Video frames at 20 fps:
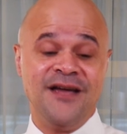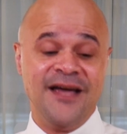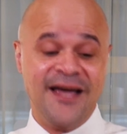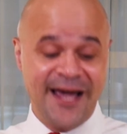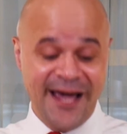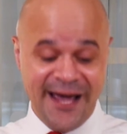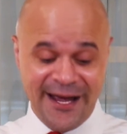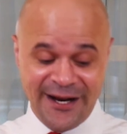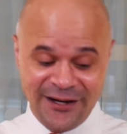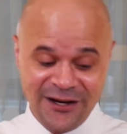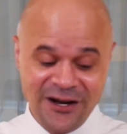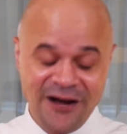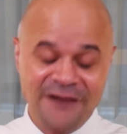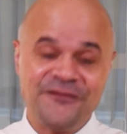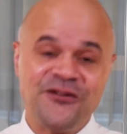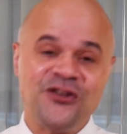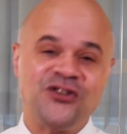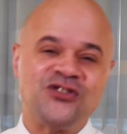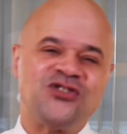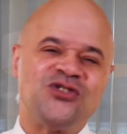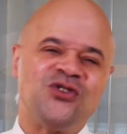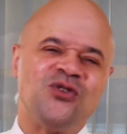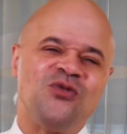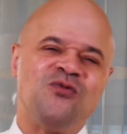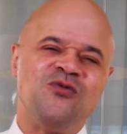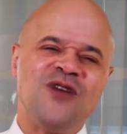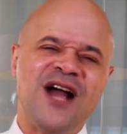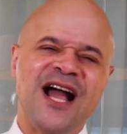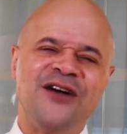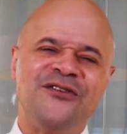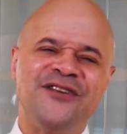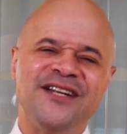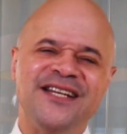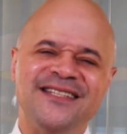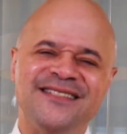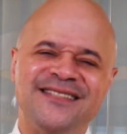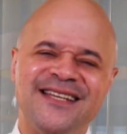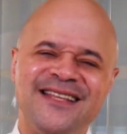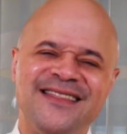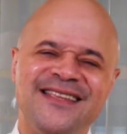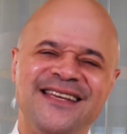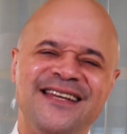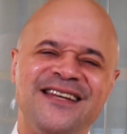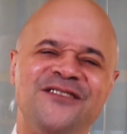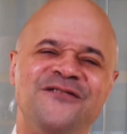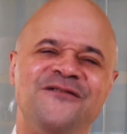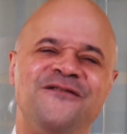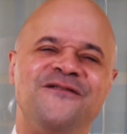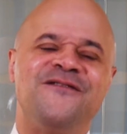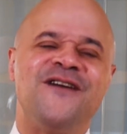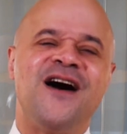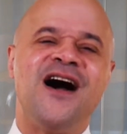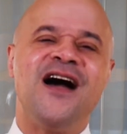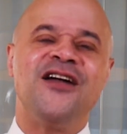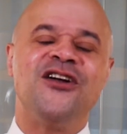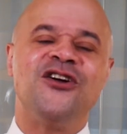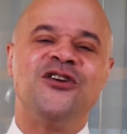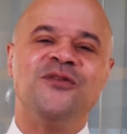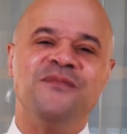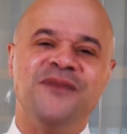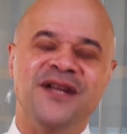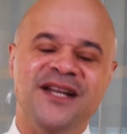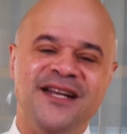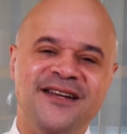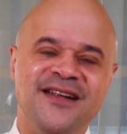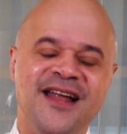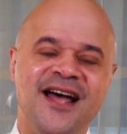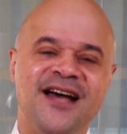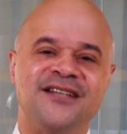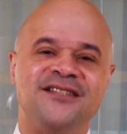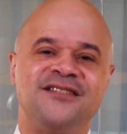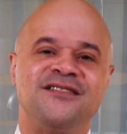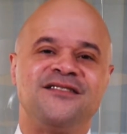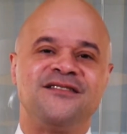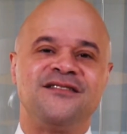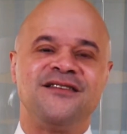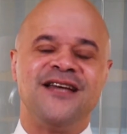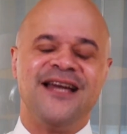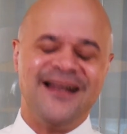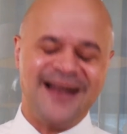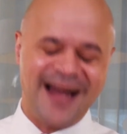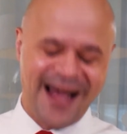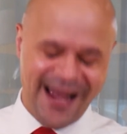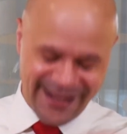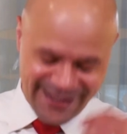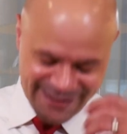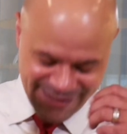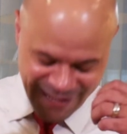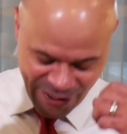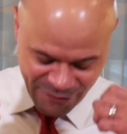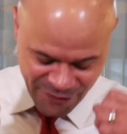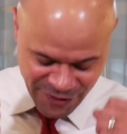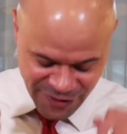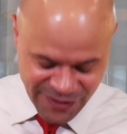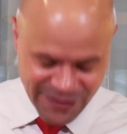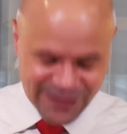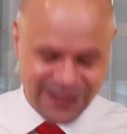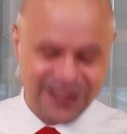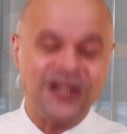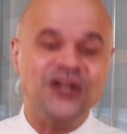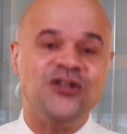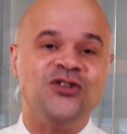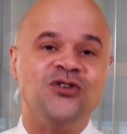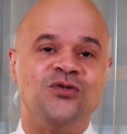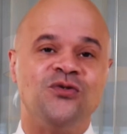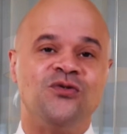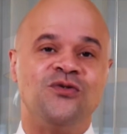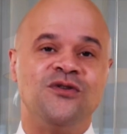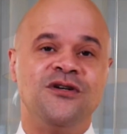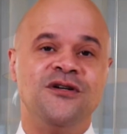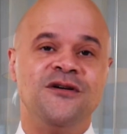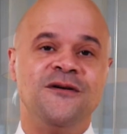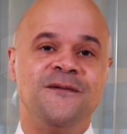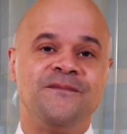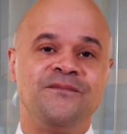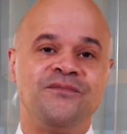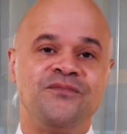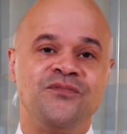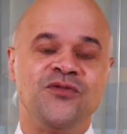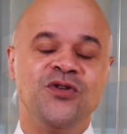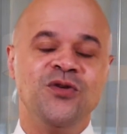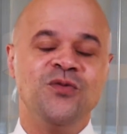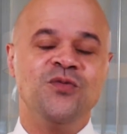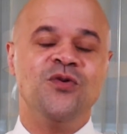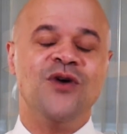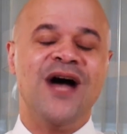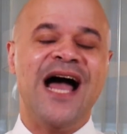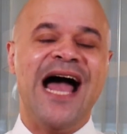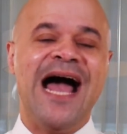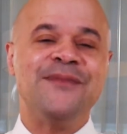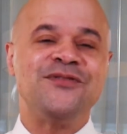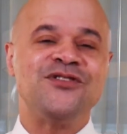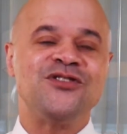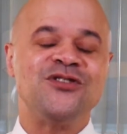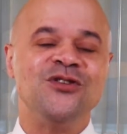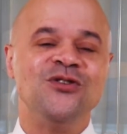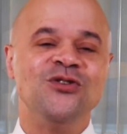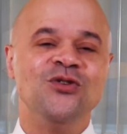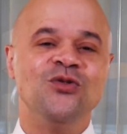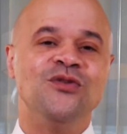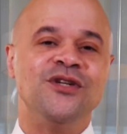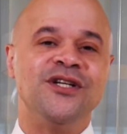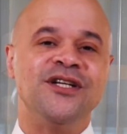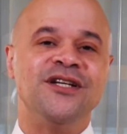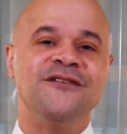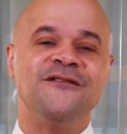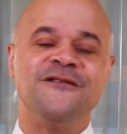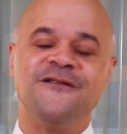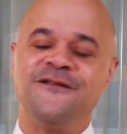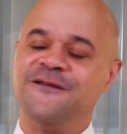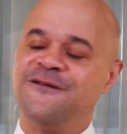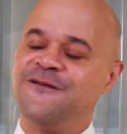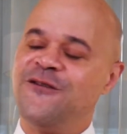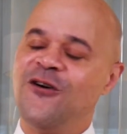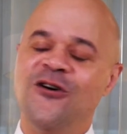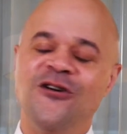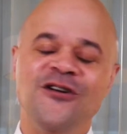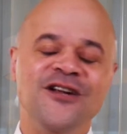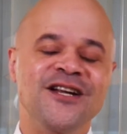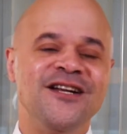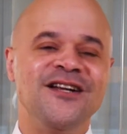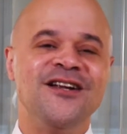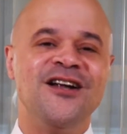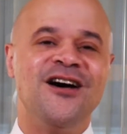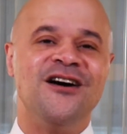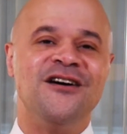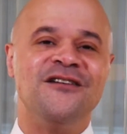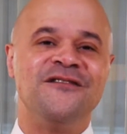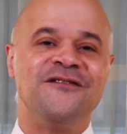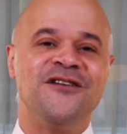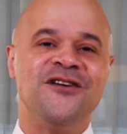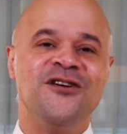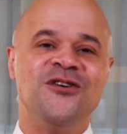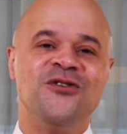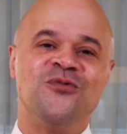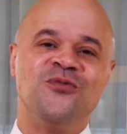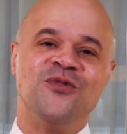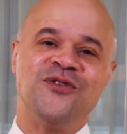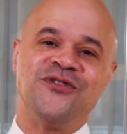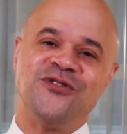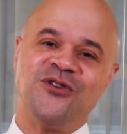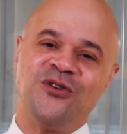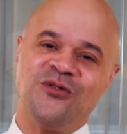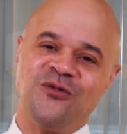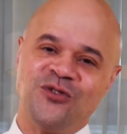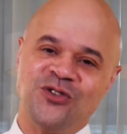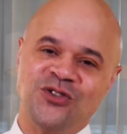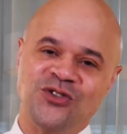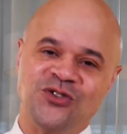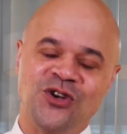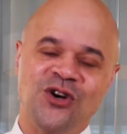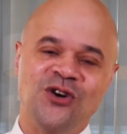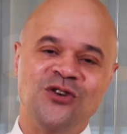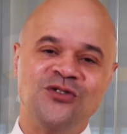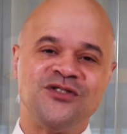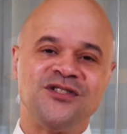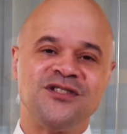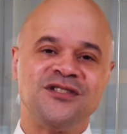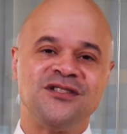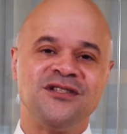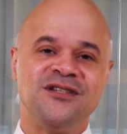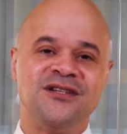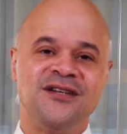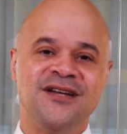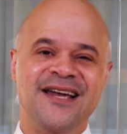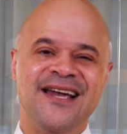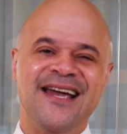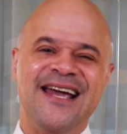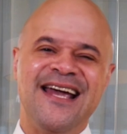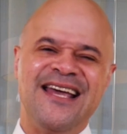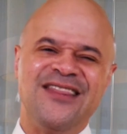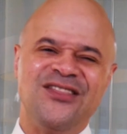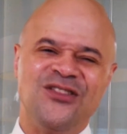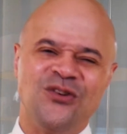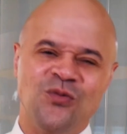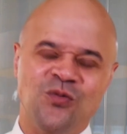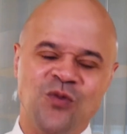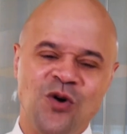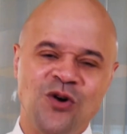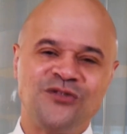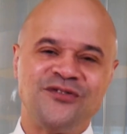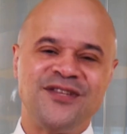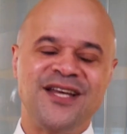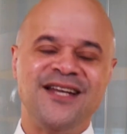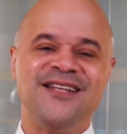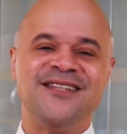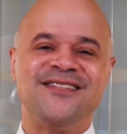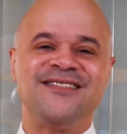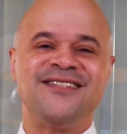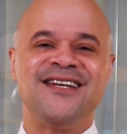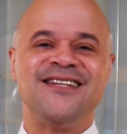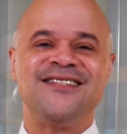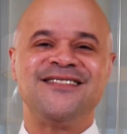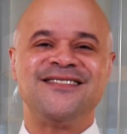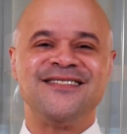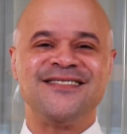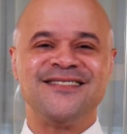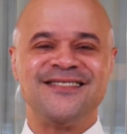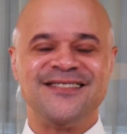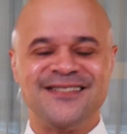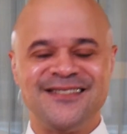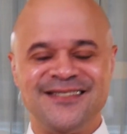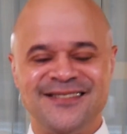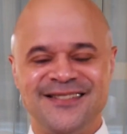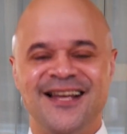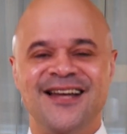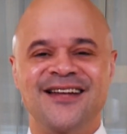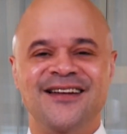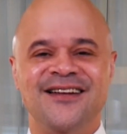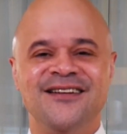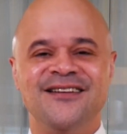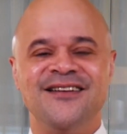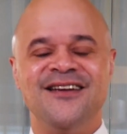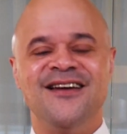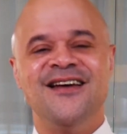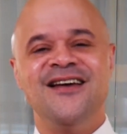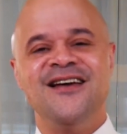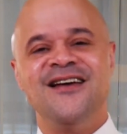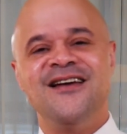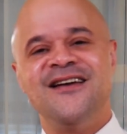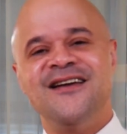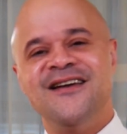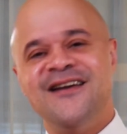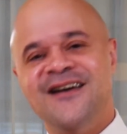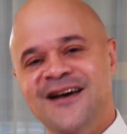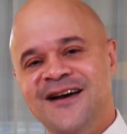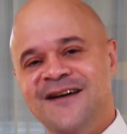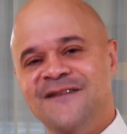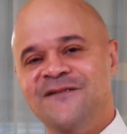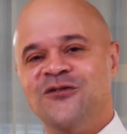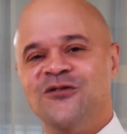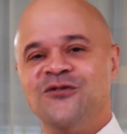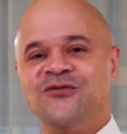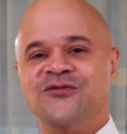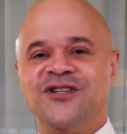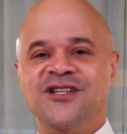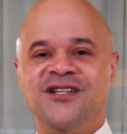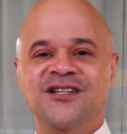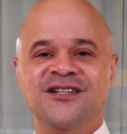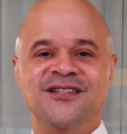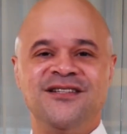And love the surroundings and the environment next. And I guarantee you, you will absolutely fall in love with the results and the work that it takes to sustain it every